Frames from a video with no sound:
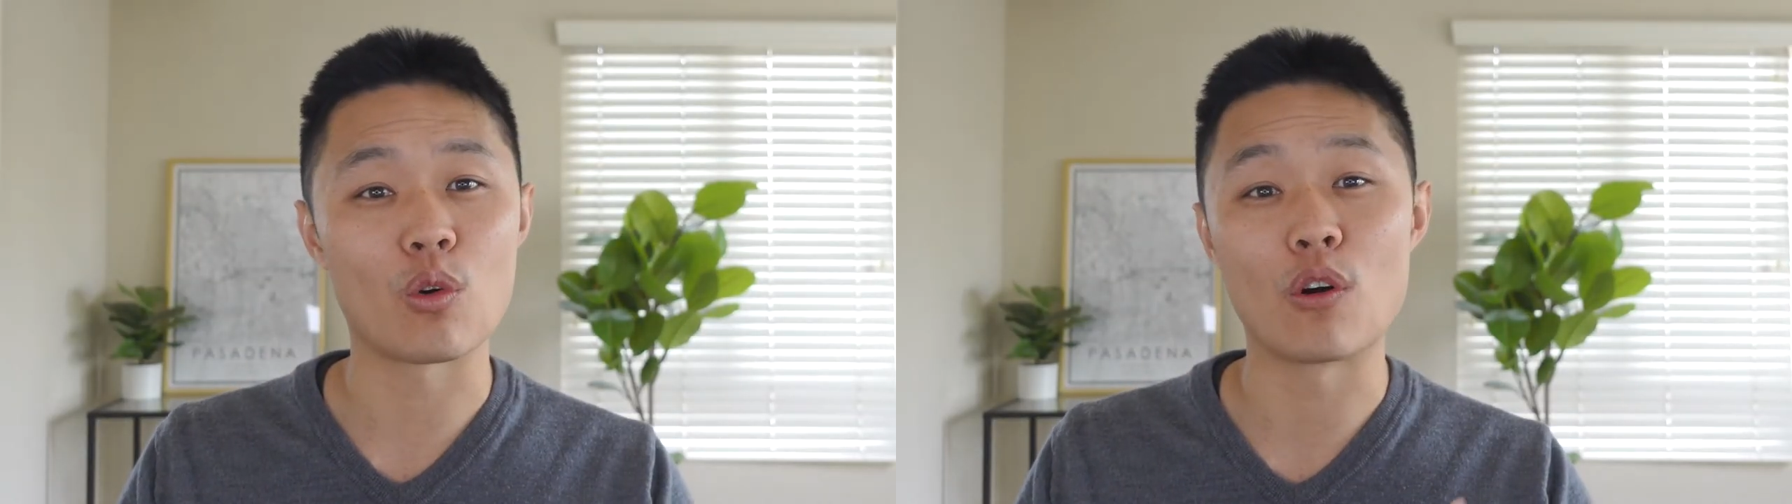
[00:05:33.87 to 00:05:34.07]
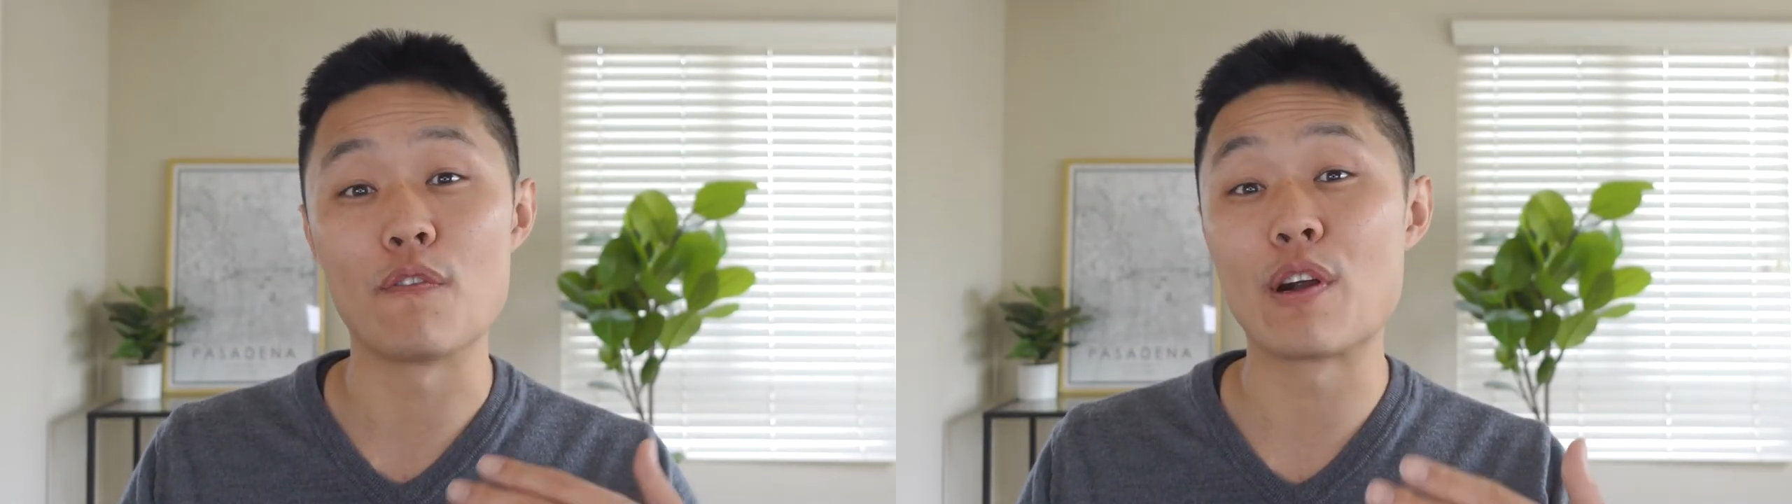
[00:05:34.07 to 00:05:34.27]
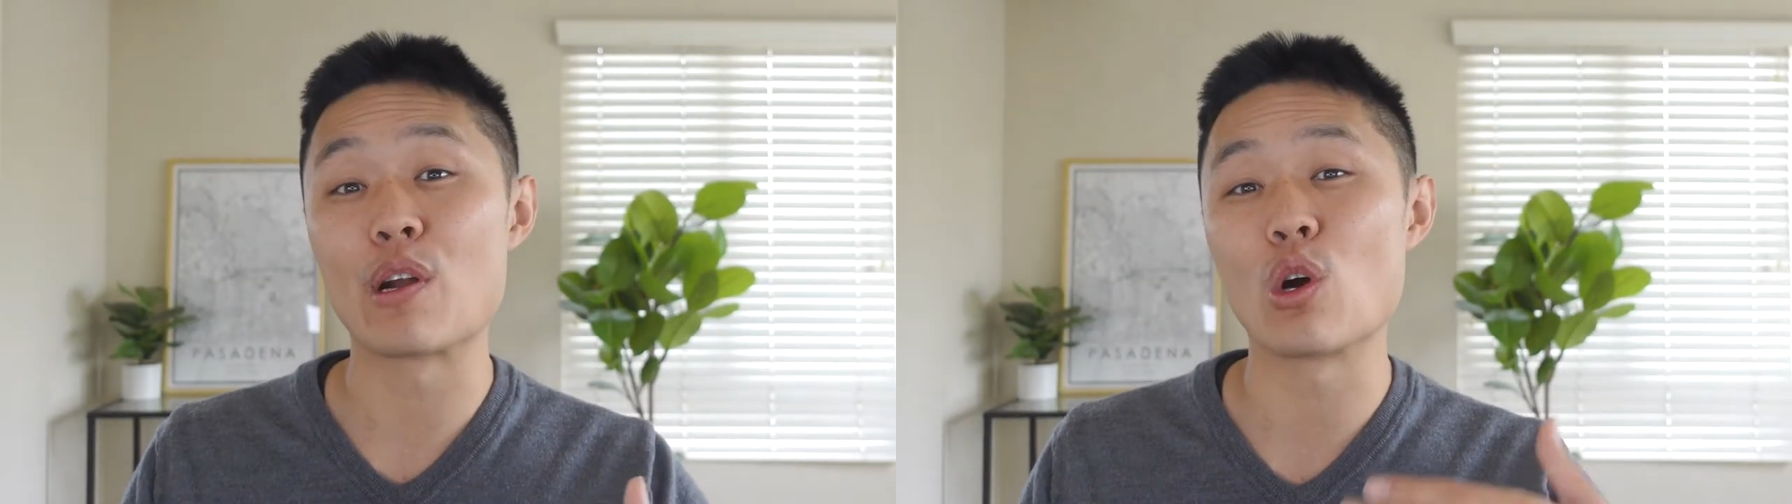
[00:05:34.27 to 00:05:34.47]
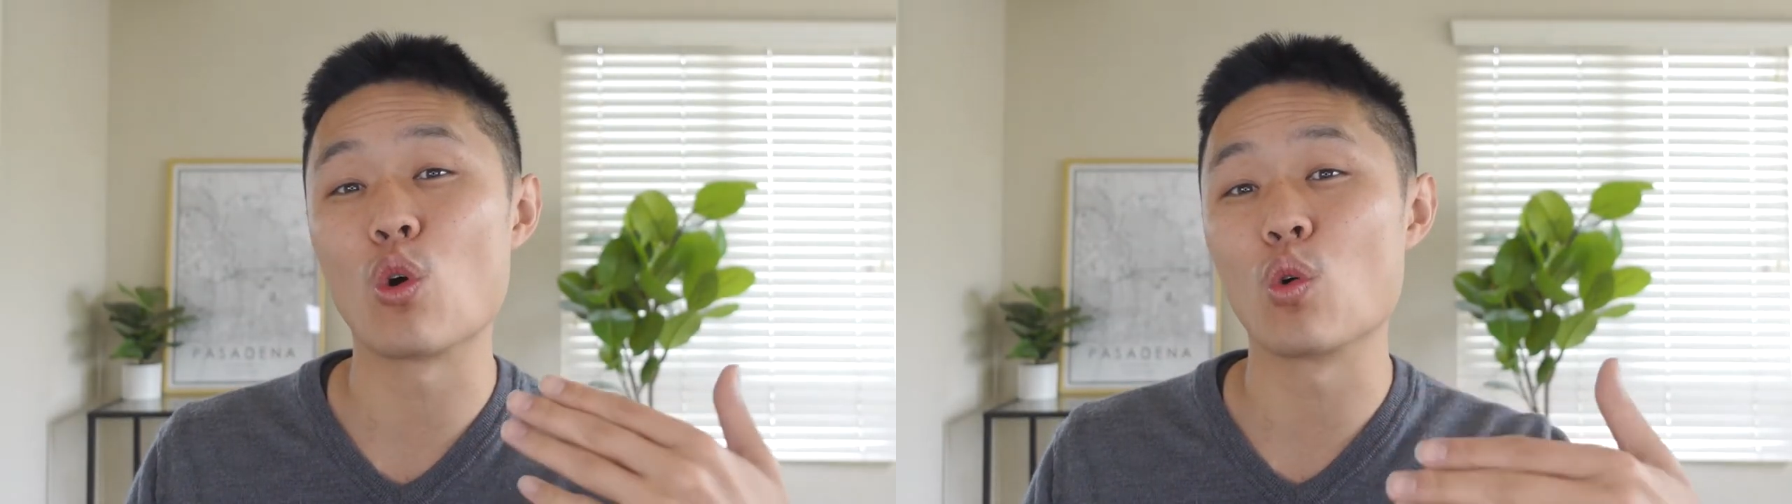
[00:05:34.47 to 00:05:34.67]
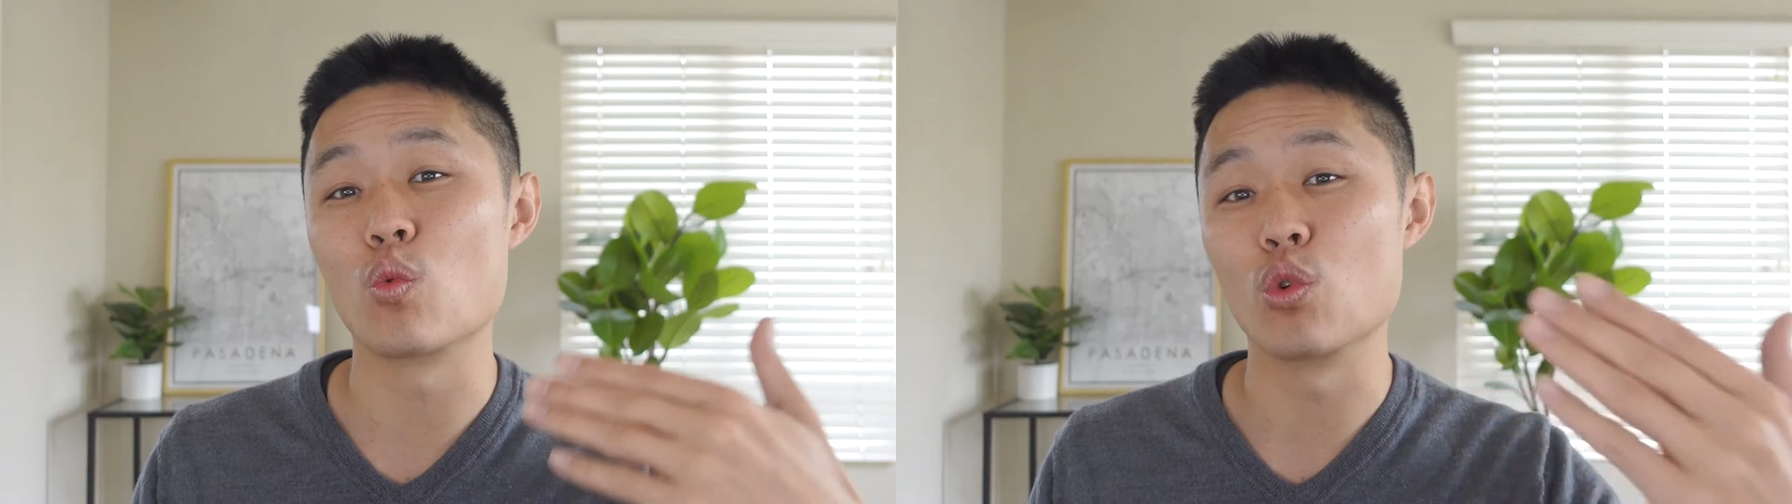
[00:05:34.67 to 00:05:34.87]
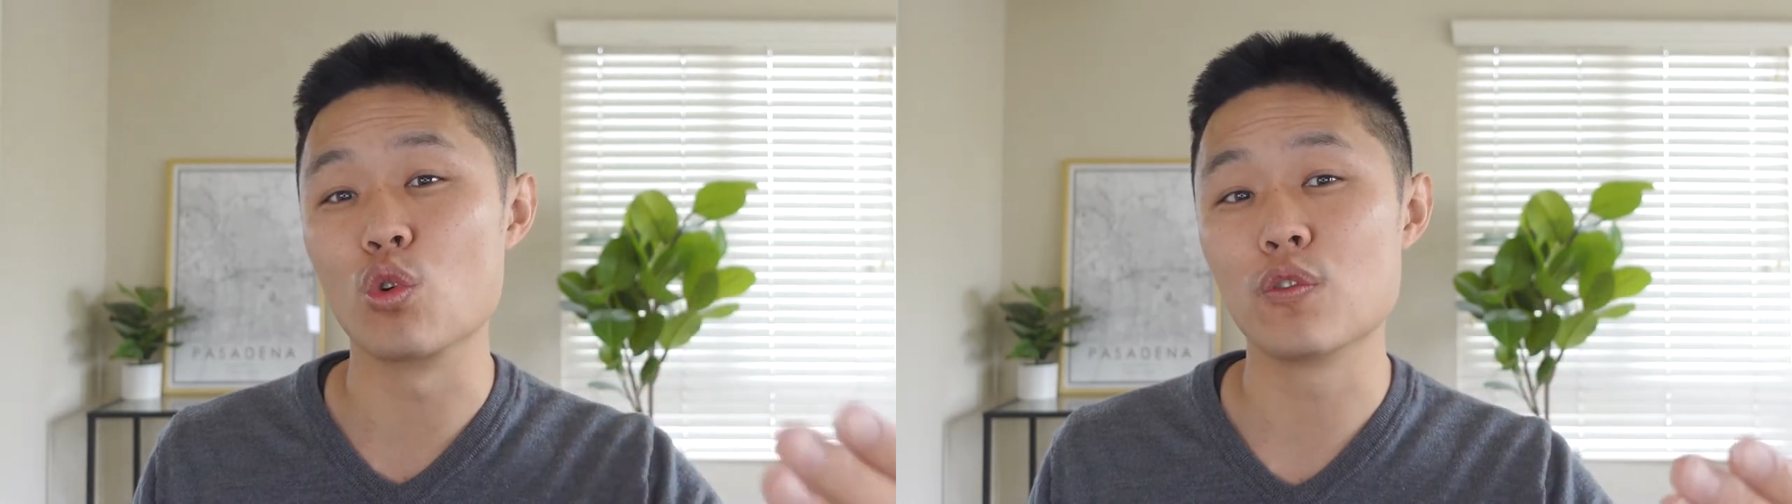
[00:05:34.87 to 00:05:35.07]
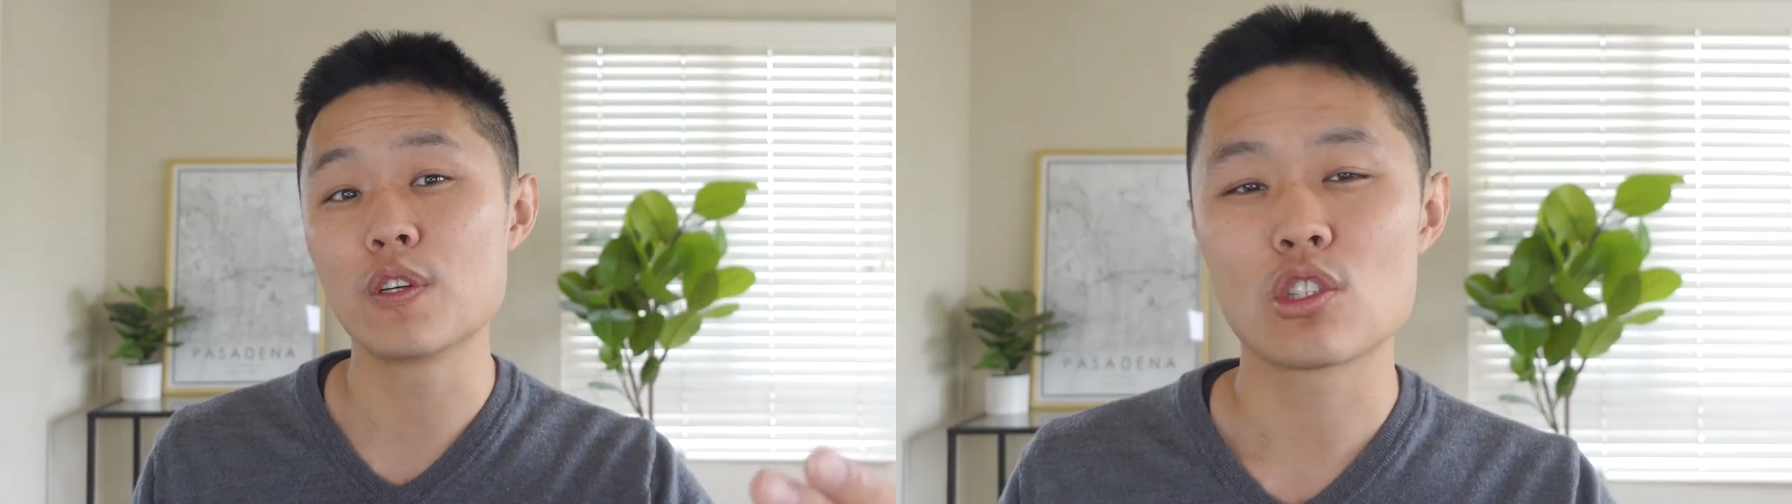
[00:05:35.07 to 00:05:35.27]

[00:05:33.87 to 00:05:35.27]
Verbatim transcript: or a very old roof,